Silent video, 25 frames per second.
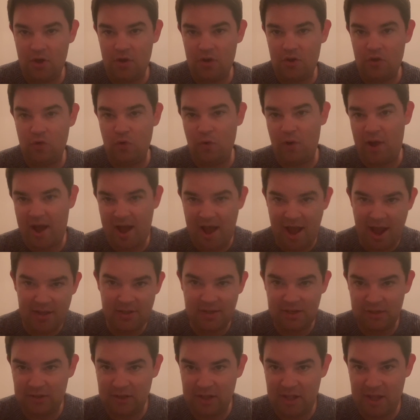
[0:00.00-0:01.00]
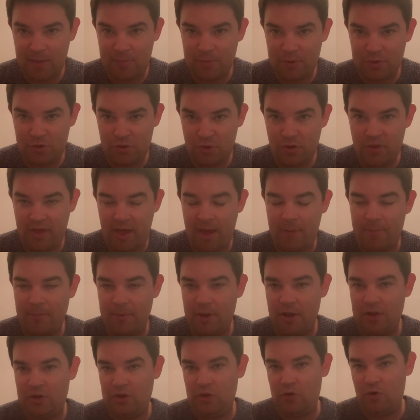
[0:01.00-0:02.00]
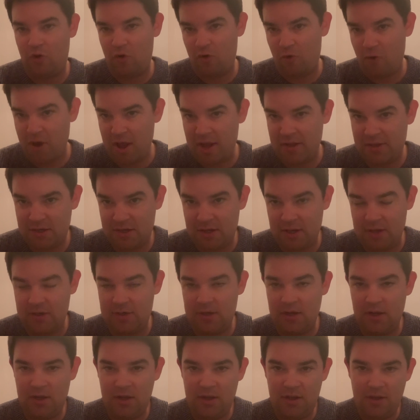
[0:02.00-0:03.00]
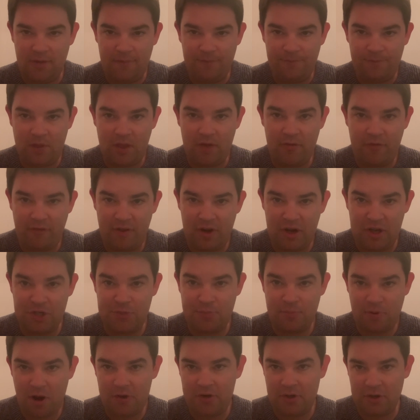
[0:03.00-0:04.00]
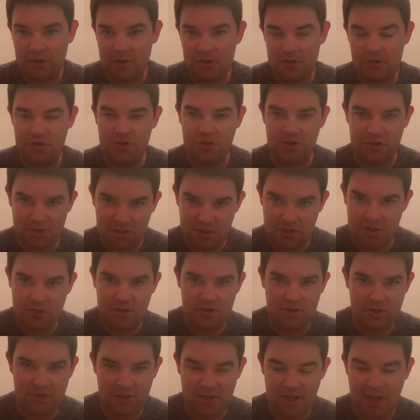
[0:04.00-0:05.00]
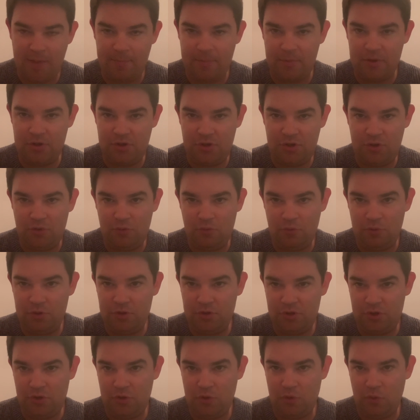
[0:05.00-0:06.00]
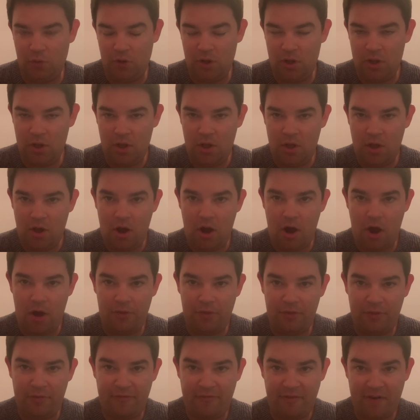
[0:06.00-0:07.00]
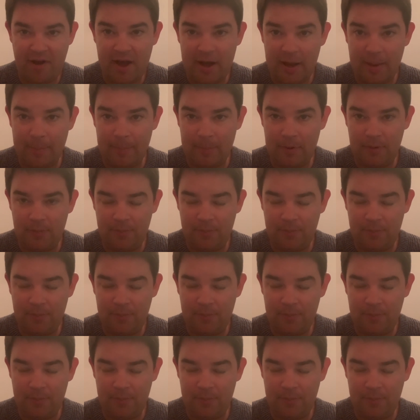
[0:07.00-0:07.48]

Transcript: you added labour to them, and you created a finished product, just as the same as you would do on the farm.